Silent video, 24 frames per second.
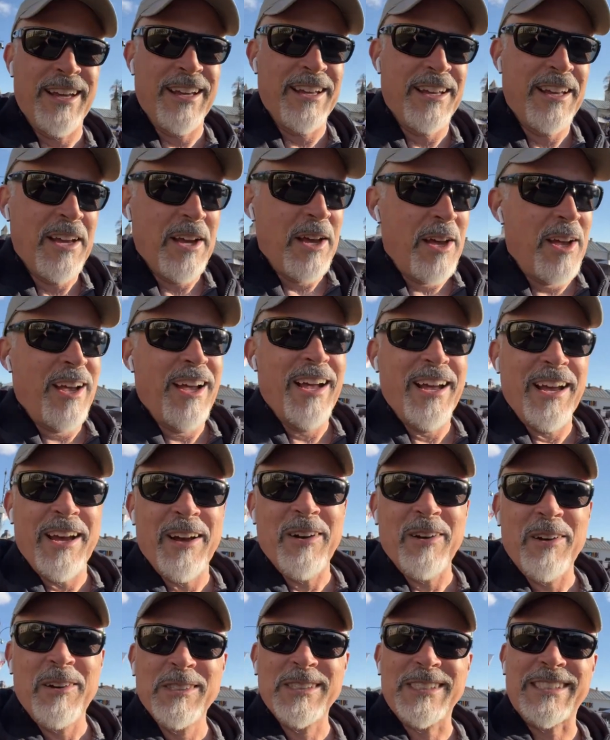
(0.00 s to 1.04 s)
I was
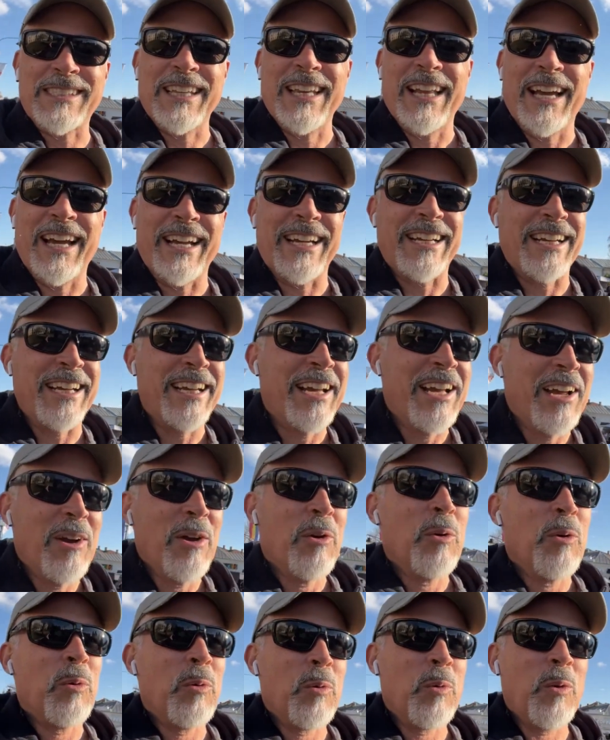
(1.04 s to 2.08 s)
like, "What?
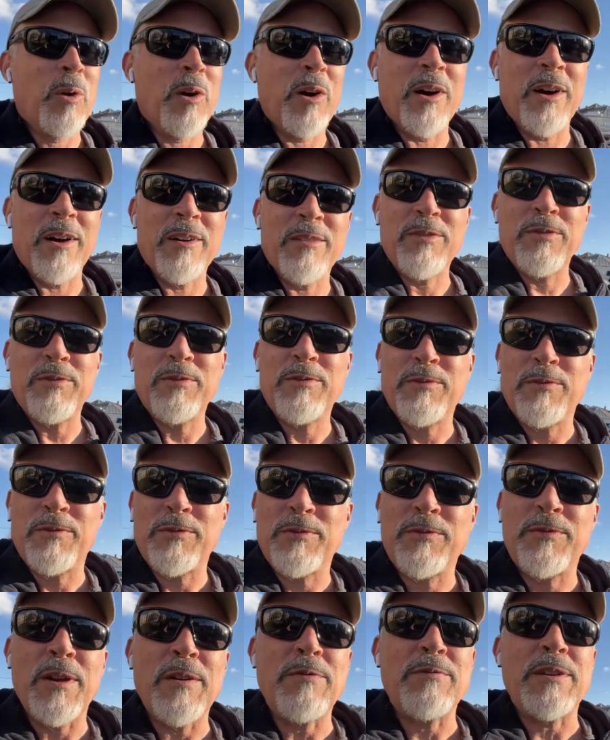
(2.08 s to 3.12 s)

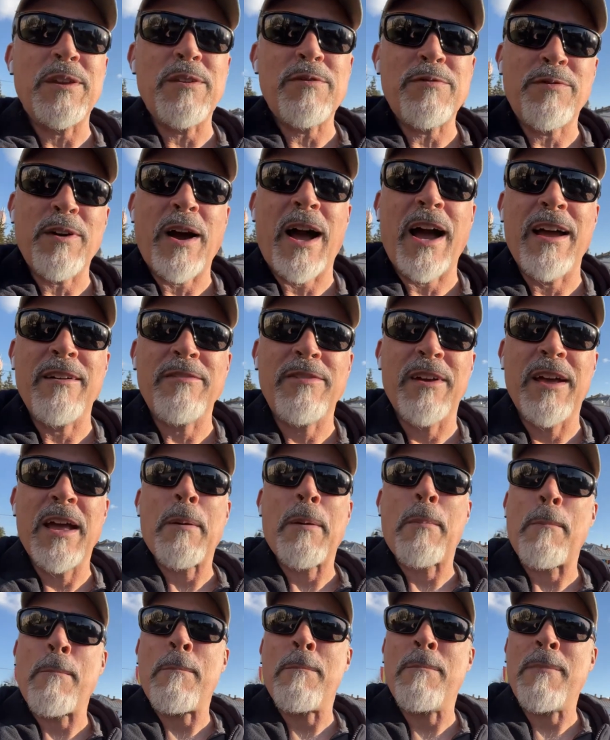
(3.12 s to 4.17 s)
55
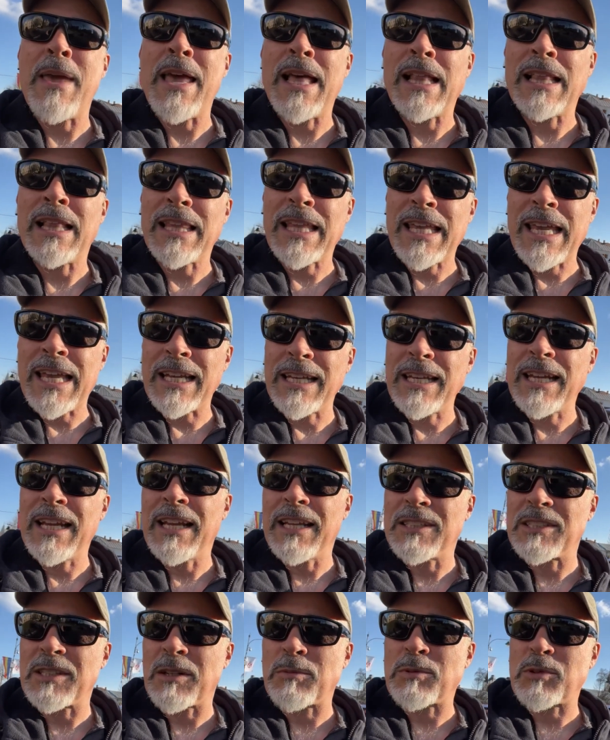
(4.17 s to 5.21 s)
million
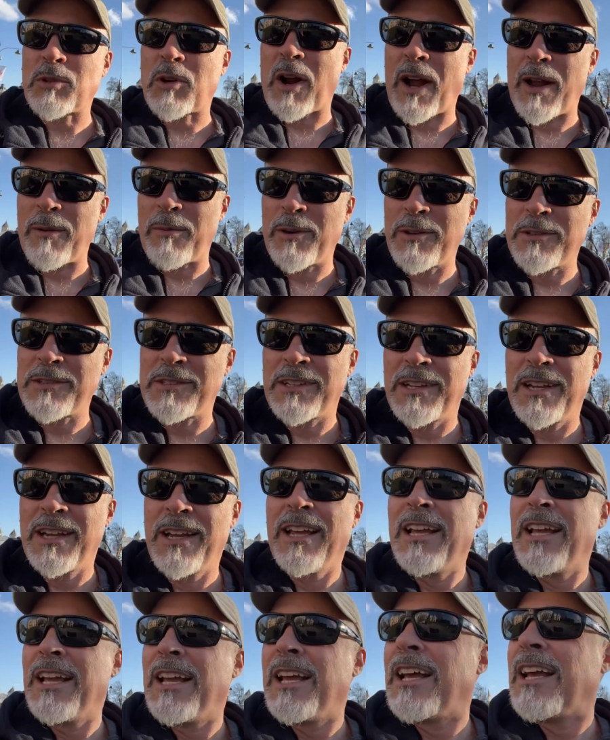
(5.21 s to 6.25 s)
subscribers?"
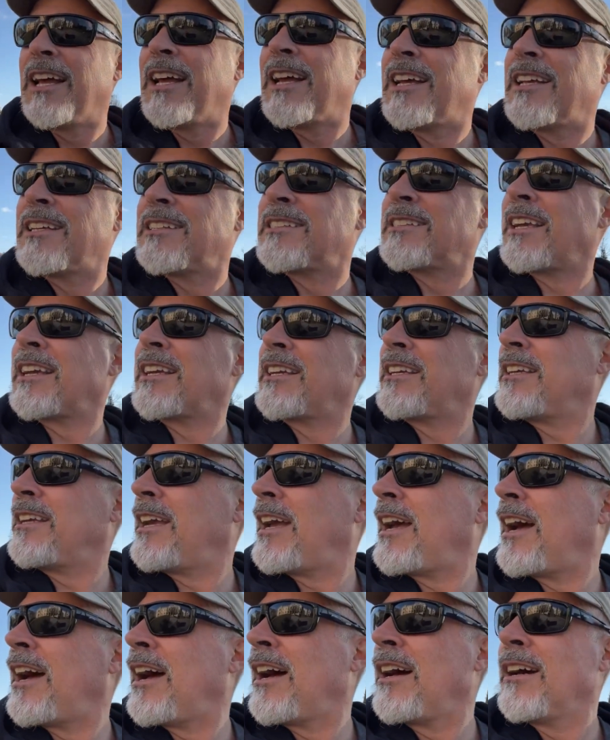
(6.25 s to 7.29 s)
He's like, "Yeah."
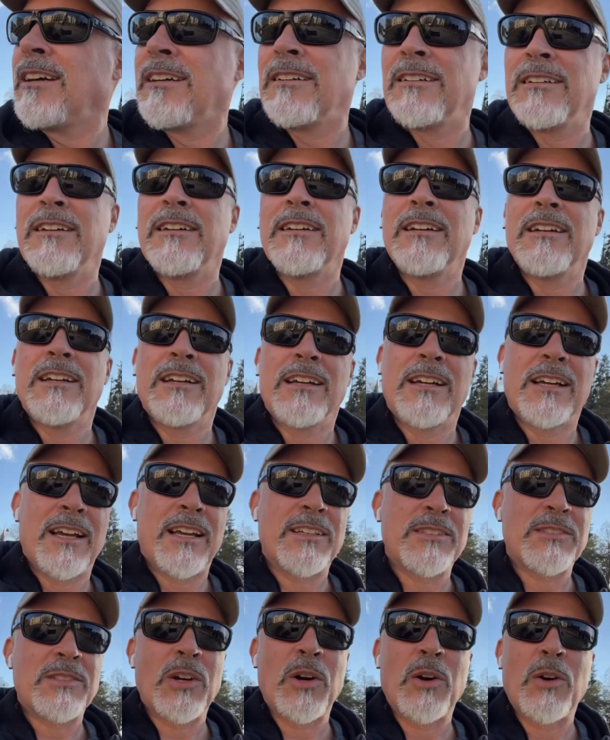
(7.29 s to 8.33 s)
So
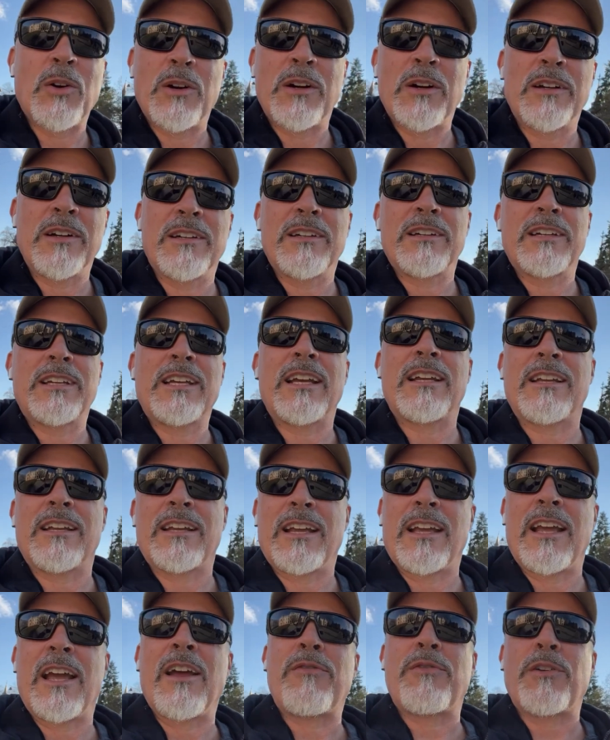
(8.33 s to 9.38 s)
if you're
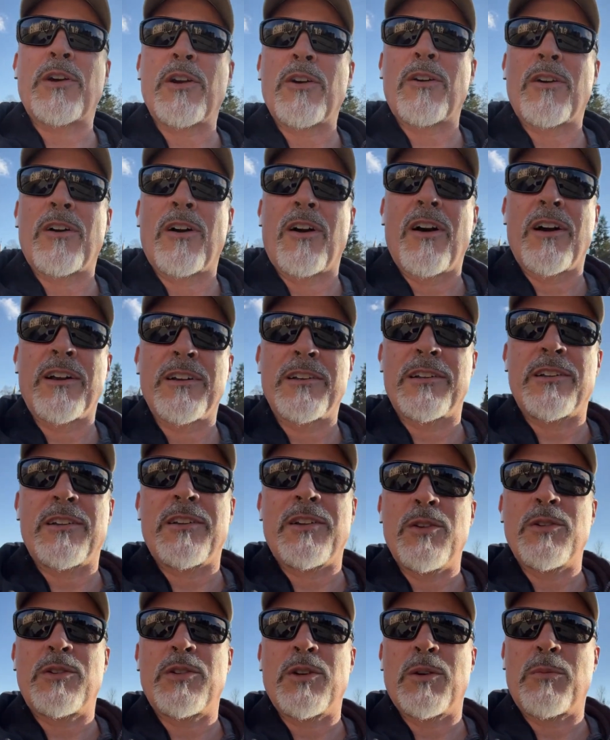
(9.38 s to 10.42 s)
on YouTube right
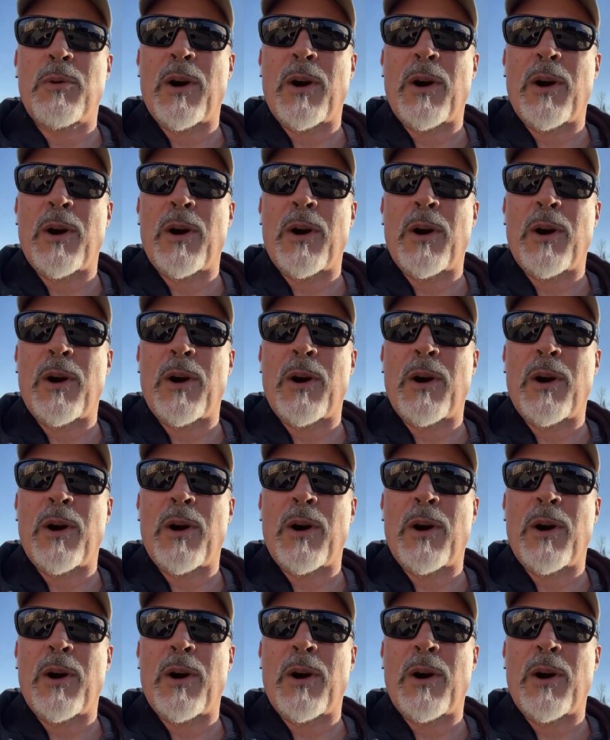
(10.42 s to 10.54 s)
now,